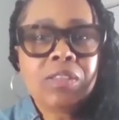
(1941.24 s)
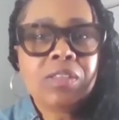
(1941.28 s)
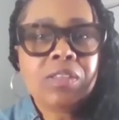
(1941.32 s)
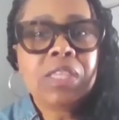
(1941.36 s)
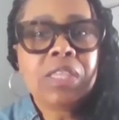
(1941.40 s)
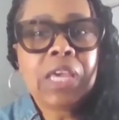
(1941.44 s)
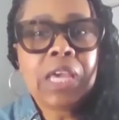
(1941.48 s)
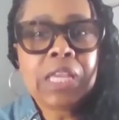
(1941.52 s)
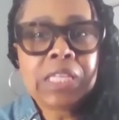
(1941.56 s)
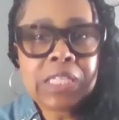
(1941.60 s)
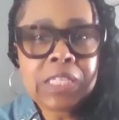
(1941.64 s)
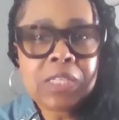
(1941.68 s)

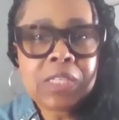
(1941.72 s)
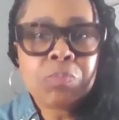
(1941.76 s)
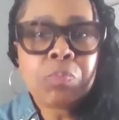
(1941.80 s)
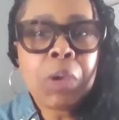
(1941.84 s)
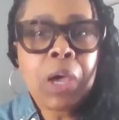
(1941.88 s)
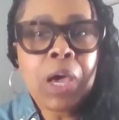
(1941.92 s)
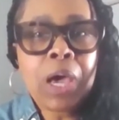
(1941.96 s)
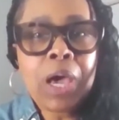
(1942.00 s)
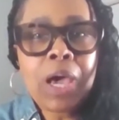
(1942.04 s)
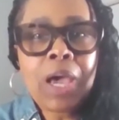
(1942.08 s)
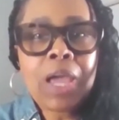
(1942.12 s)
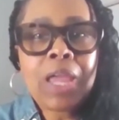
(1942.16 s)
into that
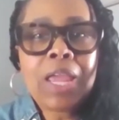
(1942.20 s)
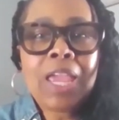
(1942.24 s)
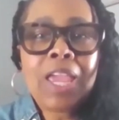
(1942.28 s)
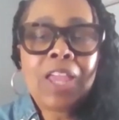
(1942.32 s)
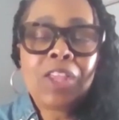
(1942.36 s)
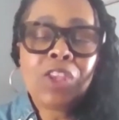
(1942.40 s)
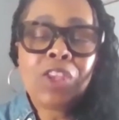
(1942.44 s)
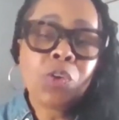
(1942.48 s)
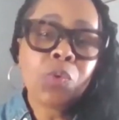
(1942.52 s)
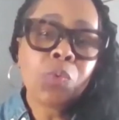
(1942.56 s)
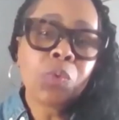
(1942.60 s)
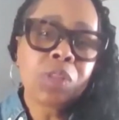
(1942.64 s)
spot
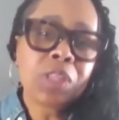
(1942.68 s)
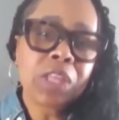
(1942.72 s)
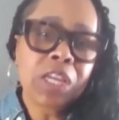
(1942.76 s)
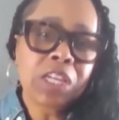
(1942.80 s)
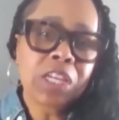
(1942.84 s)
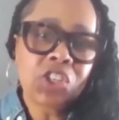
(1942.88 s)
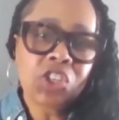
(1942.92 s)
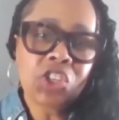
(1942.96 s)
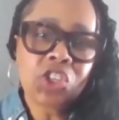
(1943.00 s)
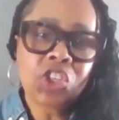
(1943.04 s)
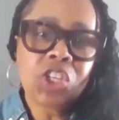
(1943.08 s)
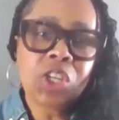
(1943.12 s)
and your
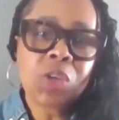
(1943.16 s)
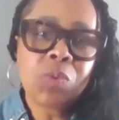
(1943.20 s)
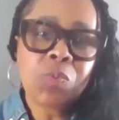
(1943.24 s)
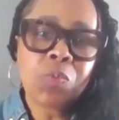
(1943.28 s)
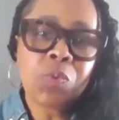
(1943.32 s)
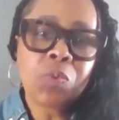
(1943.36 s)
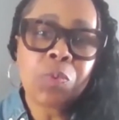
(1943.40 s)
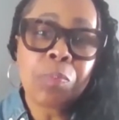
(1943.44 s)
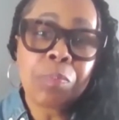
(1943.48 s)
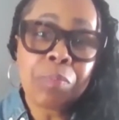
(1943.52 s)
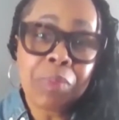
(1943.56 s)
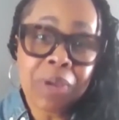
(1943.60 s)
relationship
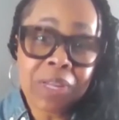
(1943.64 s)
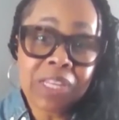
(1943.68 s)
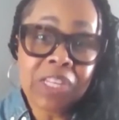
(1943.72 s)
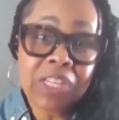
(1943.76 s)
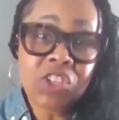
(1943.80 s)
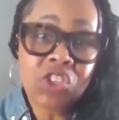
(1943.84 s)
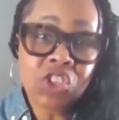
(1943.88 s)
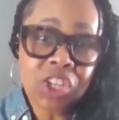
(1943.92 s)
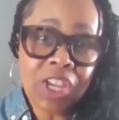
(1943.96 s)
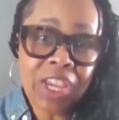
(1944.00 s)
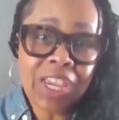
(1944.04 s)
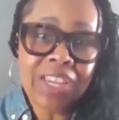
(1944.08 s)
with
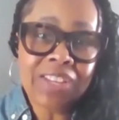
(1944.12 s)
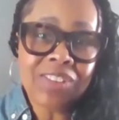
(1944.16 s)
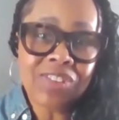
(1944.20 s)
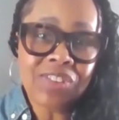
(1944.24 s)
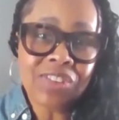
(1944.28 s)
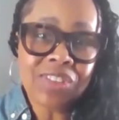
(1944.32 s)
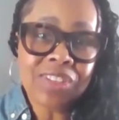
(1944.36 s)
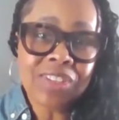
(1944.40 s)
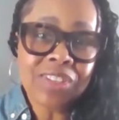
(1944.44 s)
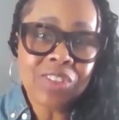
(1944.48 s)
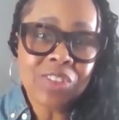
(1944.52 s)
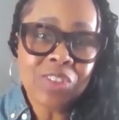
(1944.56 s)
money
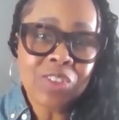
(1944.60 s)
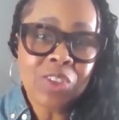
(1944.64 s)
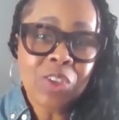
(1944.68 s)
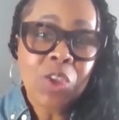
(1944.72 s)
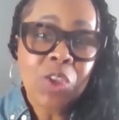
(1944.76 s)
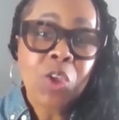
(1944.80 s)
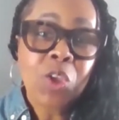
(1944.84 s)
changes,